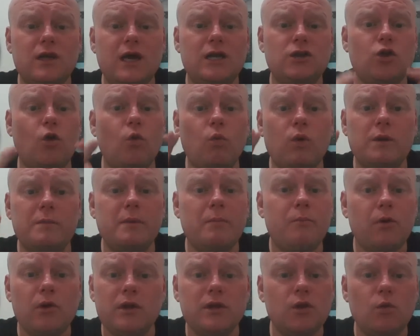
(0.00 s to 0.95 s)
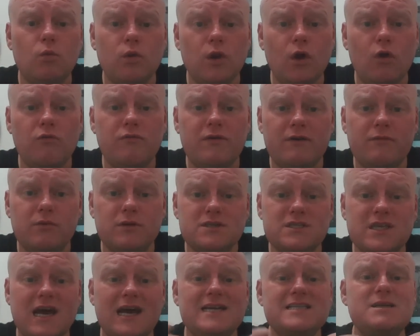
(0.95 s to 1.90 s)
I don't want to be pulling the wool over
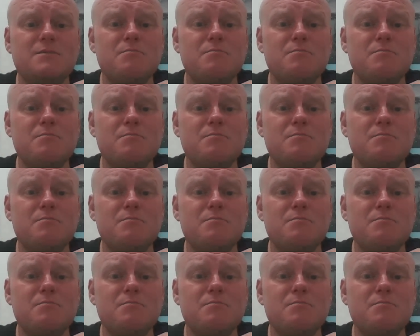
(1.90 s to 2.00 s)
everyone's eyes.